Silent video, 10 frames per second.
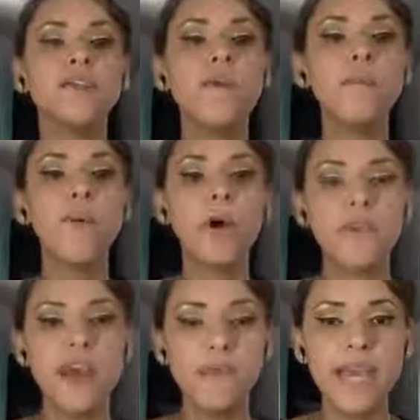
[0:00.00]

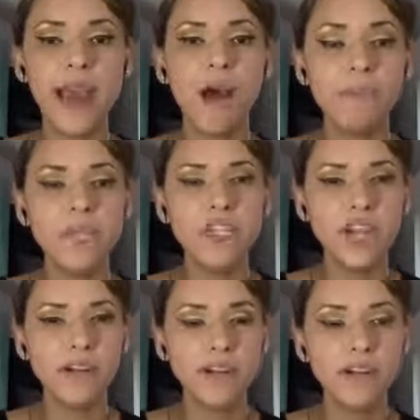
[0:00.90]
that we help each
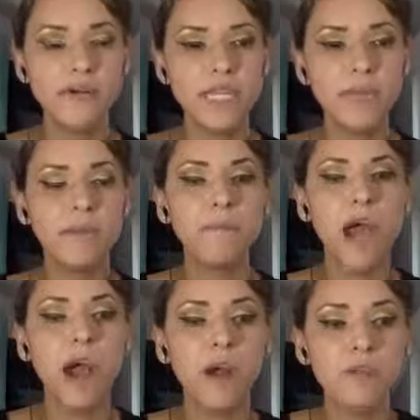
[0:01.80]
other to
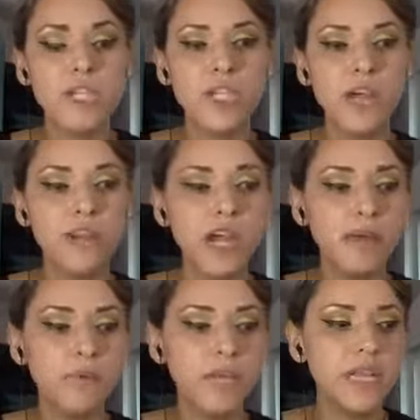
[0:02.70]
empower each other,
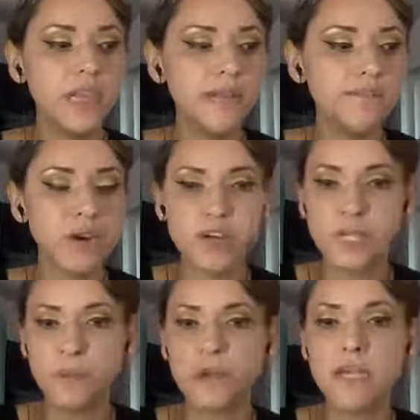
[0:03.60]
and we lift our
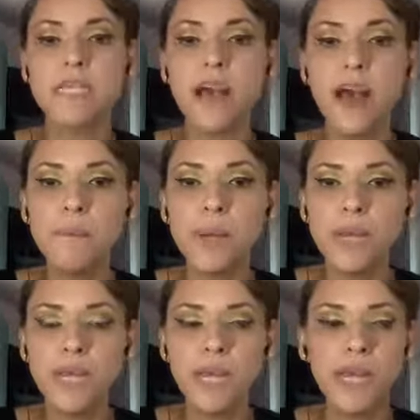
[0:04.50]
spirits up,
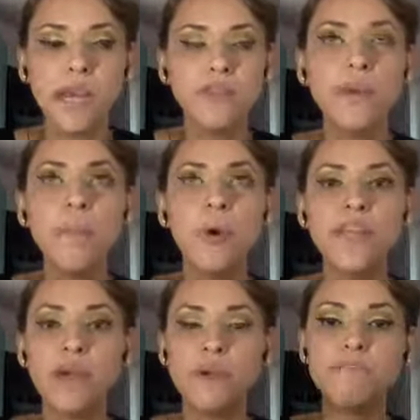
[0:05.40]
the more
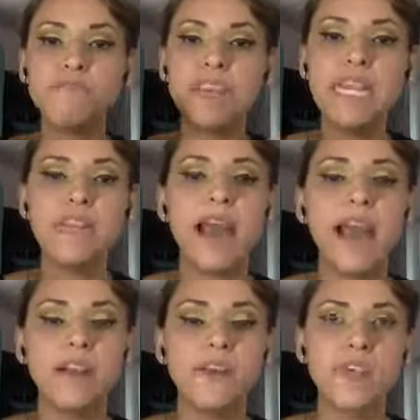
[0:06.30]
that we're feeding
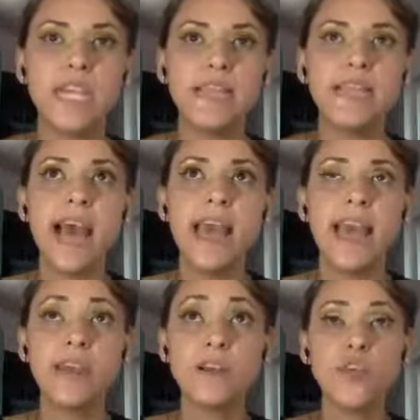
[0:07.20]
that energy, and that
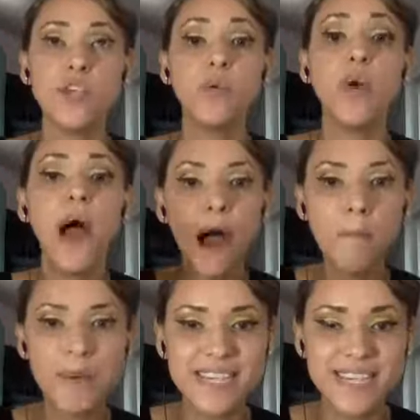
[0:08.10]
energy will
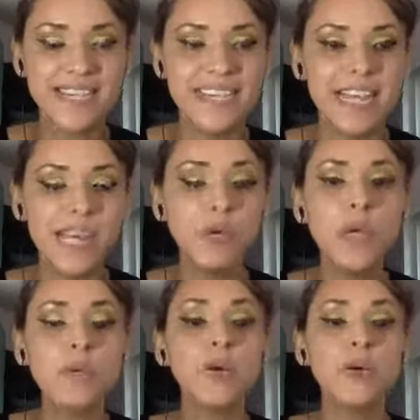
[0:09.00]
help us in the end. Like,
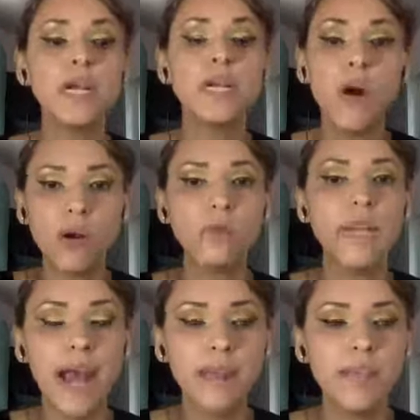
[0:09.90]
we will create our
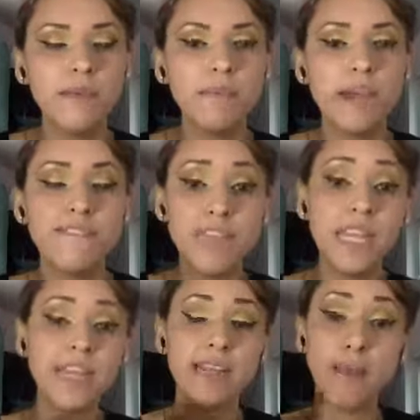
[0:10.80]
reality by
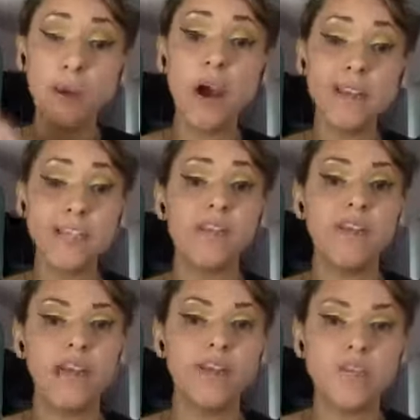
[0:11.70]
feeding that
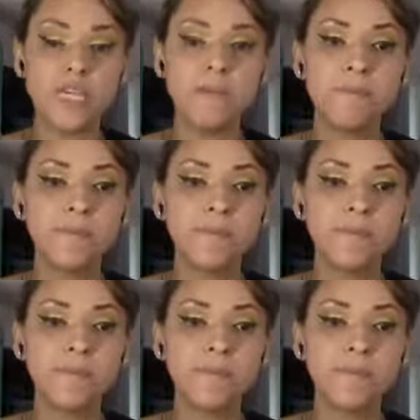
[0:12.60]
positive energy.